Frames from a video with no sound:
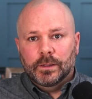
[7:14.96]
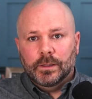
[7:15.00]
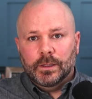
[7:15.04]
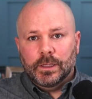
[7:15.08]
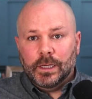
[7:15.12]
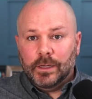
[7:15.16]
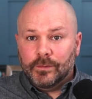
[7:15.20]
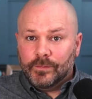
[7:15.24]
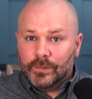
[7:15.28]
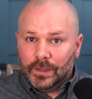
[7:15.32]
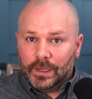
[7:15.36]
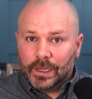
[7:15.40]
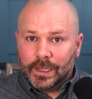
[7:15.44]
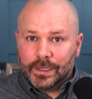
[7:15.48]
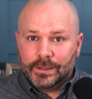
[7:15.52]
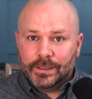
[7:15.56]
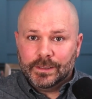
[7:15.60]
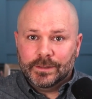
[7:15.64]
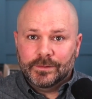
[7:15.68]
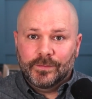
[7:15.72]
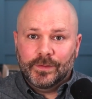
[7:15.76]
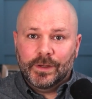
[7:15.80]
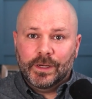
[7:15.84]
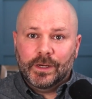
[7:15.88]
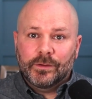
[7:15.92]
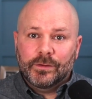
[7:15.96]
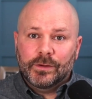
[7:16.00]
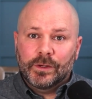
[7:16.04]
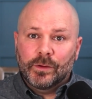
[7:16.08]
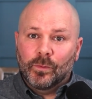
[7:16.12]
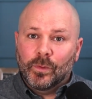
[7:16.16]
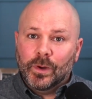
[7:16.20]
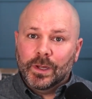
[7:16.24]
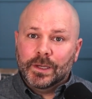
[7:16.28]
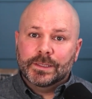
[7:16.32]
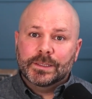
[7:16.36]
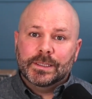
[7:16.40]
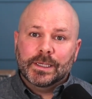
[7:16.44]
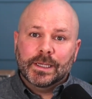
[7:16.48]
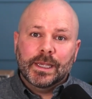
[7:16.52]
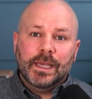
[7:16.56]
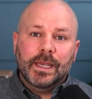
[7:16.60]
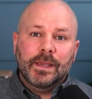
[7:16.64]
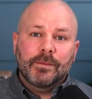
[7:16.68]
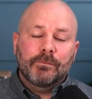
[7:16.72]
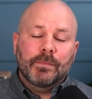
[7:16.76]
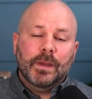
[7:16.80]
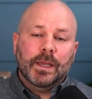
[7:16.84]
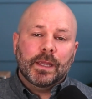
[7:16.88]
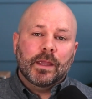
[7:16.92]
And if you like this video and you want us to
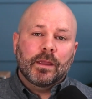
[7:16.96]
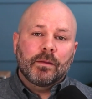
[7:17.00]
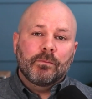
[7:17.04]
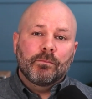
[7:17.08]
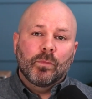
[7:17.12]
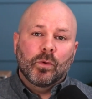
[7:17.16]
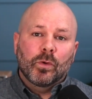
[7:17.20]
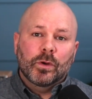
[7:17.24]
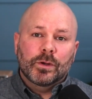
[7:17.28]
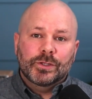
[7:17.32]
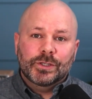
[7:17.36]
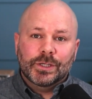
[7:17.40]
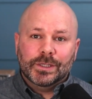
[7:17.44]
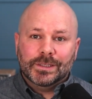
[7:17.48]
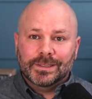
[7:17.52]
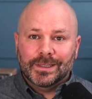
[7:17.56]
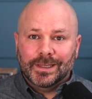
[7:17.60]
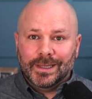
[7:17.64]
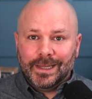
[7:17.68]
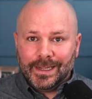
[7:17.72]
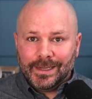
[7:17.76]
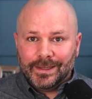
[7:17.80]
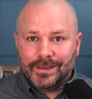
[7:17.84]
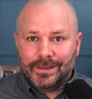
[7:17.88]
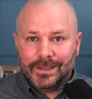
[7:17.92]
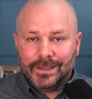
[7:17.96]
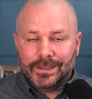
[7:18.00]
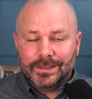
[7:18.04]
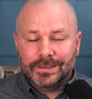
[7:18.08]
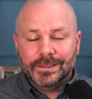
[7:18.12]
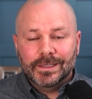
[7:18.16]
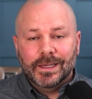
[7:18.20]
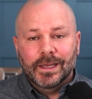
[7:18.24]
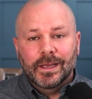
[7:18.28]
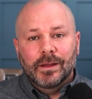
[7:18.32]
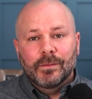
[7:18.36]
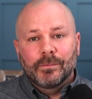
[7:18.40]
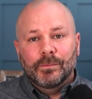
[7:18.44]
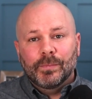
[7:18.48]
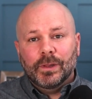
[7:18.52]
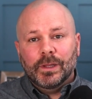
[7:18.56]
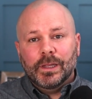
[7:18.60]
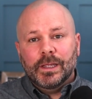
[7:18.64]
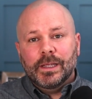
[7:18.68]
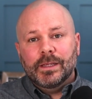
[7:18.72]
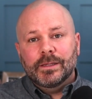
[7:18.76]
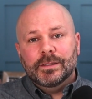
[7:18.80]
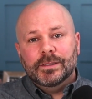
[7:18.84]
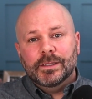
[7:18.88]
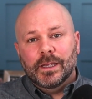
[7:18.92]
keep making more just like this,
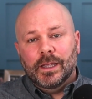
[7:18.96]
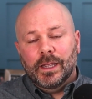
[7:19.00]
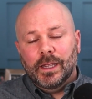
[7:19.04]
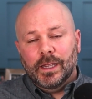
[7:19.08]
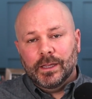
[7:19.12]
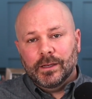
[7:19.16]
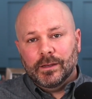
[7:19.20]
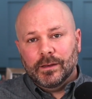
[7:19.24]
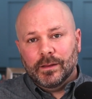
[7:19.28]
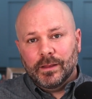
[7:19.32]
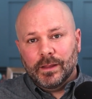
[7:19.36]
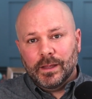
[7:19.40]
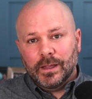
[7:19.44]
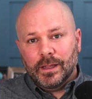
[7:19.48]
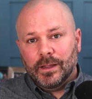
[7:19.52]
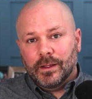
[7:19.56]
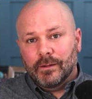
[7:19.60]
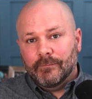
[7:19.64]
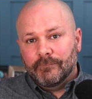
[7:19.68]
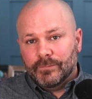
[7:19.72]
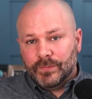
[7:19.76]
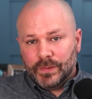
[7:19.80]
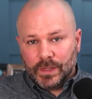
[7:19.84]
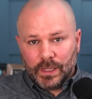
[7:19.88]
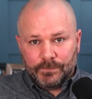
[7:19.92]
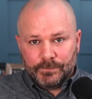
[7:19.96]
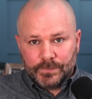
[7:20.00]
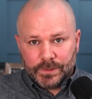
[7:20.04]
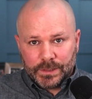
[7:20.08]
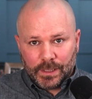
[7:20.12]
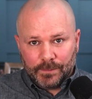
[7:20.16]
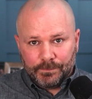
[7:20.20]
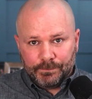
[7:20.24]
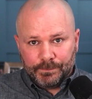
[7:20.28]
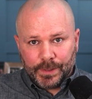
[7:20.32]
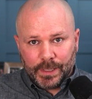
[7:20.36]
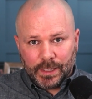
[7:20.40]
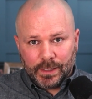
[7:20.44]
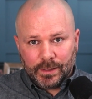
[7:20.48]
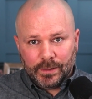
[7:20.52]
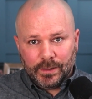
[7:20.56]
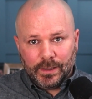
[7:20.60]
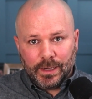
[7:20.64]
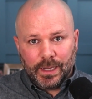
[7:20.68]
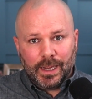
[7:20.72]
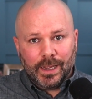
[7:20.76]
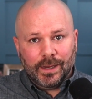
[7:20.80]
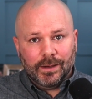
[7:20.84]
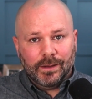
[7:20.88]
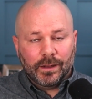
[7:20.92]
please hit the thumbs up button
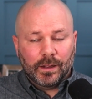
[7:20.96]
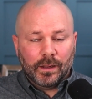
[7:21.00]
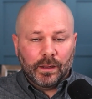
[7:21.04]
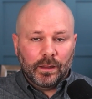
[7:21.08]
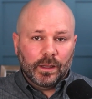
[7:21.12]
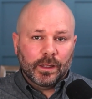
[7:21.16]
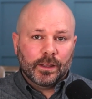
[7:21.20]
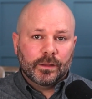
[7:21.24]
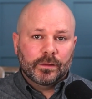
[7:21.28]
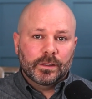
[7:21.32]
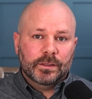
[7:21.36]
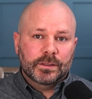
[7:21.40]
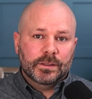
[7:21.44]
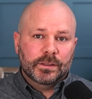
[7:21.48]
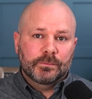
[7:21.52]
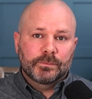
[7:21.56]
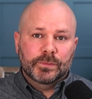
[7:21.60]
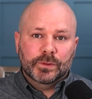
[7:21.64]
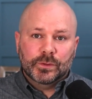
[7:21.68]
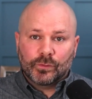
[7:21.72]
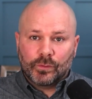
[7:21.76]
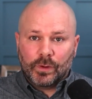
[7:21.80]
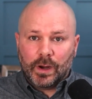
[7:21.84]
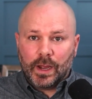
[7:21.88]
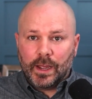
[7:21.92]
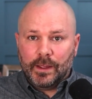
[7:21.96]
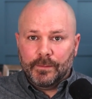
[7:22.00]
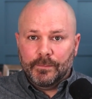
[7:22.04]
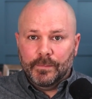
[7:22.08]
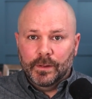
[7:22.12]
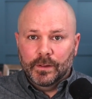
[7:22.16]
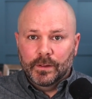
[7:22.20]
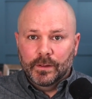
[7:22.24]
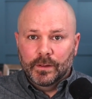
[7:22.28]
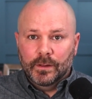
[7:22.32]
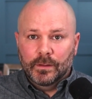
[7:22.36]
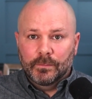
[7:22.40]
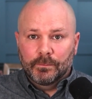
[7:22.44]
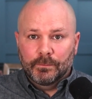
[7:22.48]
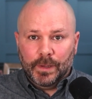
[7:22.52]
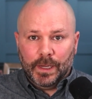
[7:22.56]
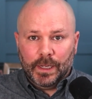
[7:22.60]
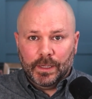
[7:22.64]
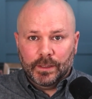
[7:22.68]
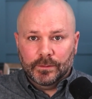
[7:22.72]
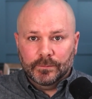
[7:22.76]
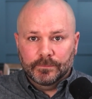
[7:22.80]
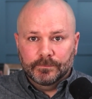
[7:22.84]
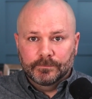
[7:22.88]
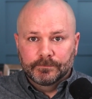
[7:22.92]
and click the subscribe
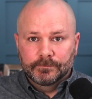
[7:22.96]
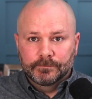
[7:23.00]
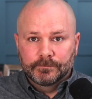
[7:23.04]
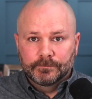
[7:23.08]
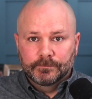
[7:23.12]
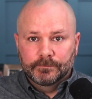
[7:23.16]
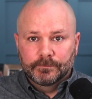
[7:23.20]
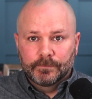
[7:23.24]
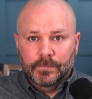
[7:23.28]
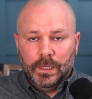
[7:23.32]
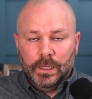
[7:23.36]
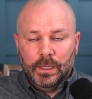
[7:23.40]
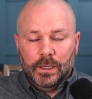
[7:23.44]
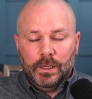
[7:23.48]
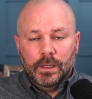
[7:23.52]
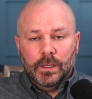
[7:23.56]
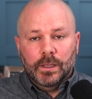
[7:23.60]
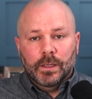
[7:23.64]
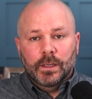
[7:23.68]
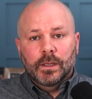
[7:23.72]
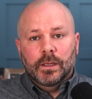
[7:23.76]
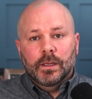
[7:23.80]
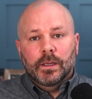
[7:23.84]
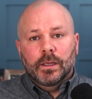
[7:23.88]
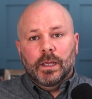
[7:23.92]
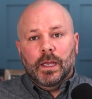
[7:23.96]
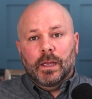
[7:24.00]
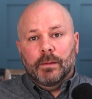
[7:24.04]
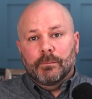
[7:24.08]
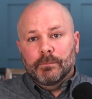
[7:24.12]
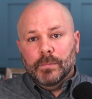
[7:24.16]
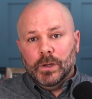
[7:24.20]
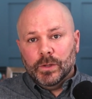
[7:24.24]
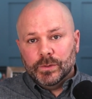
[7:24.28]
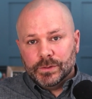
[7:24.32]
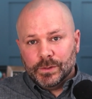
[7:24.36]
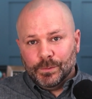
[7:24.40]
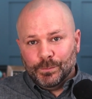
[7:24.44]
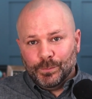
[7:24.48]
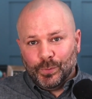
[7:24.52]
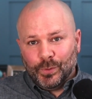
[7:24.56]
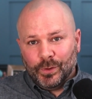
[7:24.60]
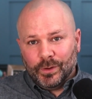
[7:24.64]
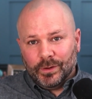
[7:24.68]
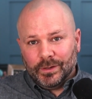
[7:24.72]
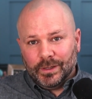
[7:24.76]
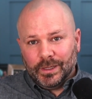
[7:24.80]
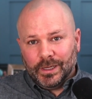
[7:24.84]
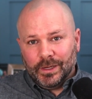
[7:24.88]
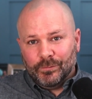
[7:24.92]
button. And most
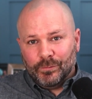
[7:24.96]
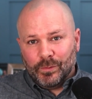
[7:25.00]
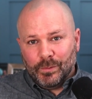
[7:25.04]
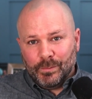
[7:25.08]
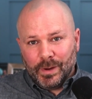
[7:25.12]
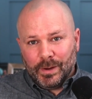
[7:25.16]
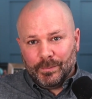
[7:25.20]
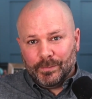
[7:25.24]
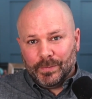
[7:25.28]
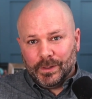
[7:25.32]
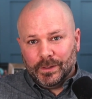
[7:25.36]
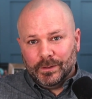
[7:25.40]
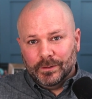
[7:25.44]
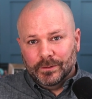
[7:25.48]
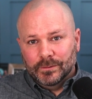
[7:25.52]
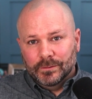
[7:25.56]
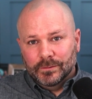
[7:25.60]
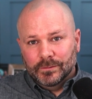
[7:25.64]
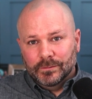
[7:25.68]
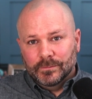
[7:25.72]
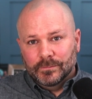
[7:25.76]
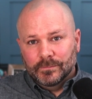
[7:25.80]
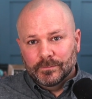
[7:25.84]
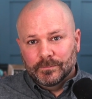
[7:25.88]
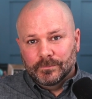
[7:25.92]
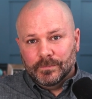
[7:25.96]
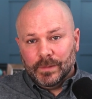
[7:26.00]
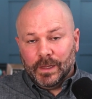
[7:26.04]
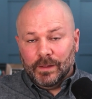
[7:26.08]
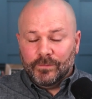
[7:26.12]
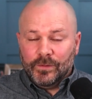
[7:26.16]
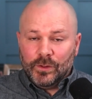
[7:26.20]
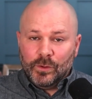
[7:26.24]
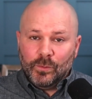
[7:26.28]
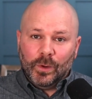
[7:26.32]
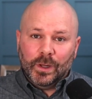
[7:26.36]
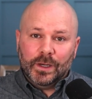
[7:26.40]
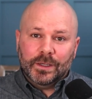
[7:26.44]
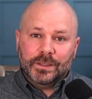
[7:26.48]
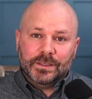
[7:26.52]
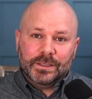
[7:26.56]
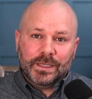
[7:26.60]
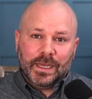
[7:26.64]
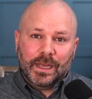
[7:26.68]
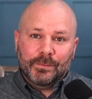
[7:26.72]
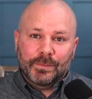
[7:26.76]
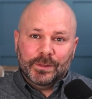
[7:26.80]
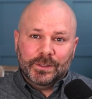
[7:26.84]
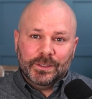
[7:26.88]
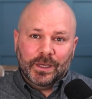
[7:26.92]
importantly, remember, if you want to
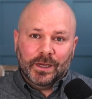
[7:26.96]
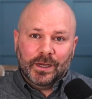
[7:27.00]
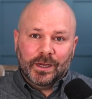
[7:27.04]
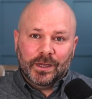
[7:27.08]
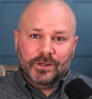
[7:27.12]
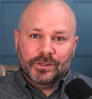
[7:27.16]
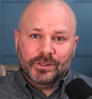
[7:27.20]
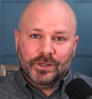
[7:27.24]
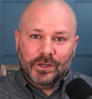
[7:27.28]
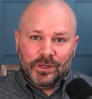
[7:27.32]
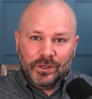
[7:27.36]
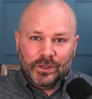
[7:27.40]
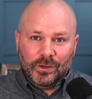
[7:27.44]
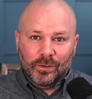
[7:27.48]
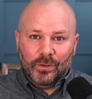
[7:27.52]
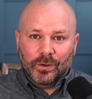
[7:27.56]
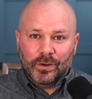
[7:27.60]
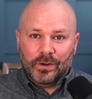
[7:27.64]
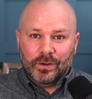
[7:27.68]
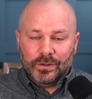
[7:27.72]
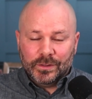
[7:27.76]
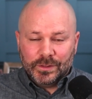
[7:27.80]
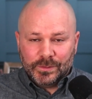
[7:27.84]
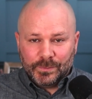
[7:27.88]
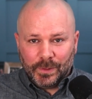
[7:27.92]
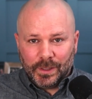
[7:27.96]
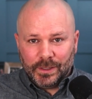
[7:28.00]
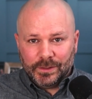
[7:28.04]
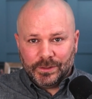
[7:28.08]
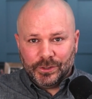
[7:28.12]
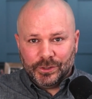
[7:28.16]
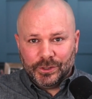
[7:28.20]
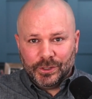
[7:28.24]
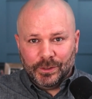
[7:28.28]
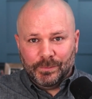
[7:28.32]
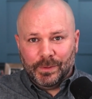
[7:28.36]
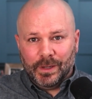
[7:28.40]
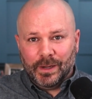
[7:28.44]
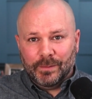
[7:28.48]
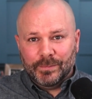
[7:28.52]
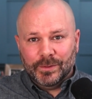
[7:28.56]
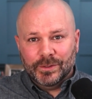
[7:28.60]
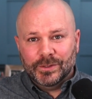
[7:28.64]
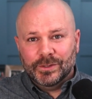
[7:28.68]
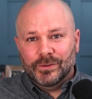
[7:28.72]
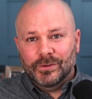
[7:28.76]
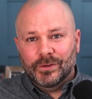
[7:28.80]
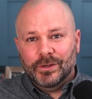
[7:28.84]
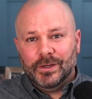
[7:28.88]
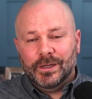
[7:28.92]
sabotage your sponsorship
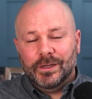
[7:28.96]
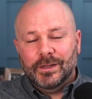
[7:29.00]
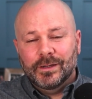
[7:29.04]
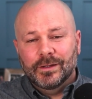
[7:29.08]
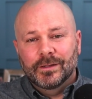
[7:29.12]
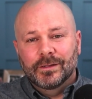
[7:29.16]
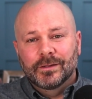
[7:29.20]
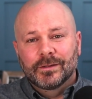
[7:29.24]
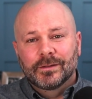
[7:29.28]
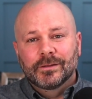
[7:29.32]
opportunity,